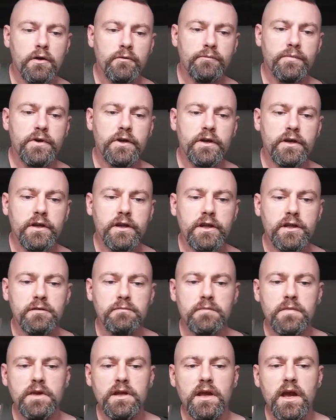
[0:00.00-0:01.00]
But
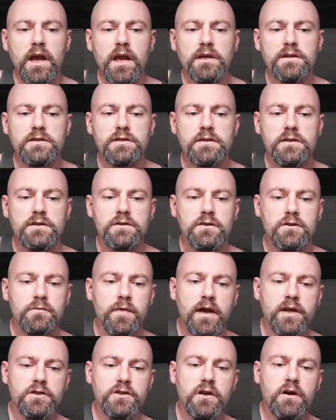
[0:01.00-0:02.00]
in me haste to do
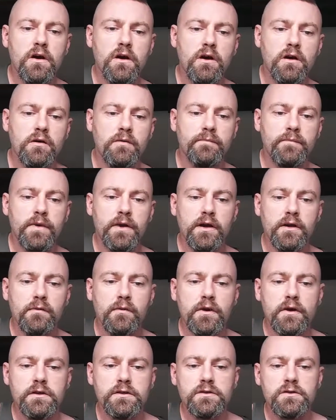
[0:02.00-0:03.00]
my job, I
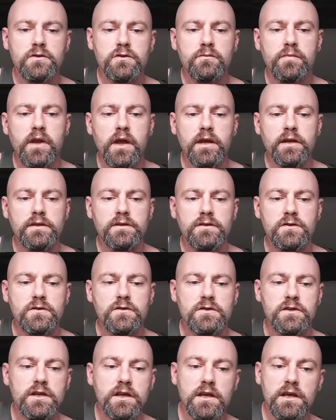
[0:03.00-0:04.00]
was too blind to
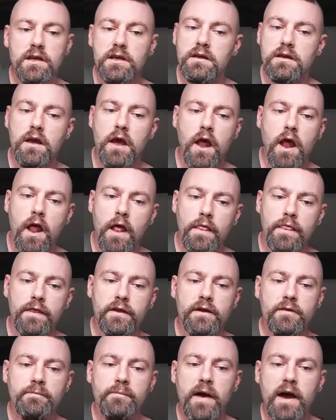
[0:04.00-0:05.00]
see
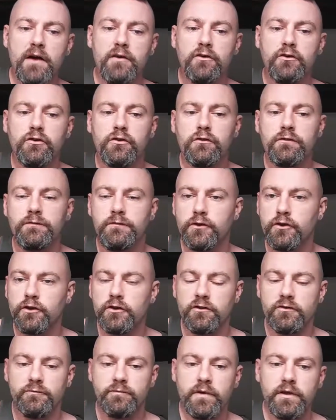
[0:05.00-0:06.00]
that a barrel
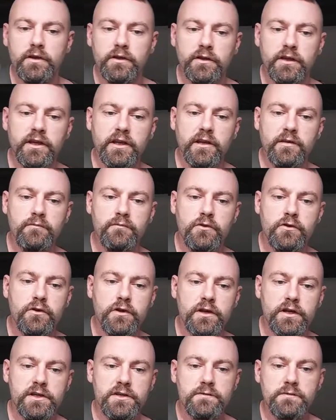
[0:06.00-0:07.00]
full of building
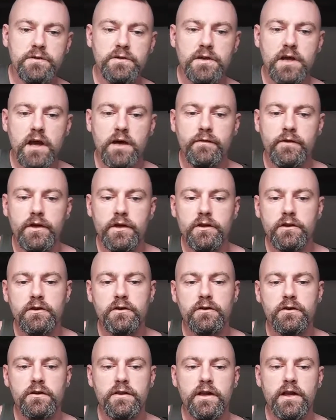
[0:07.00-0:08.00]
bricks was
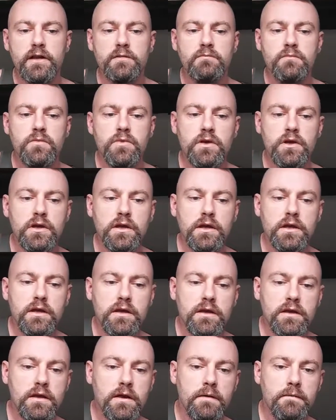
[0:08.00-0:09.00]
heavier than
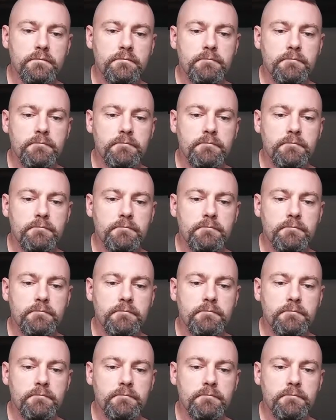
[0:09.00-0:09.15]
me.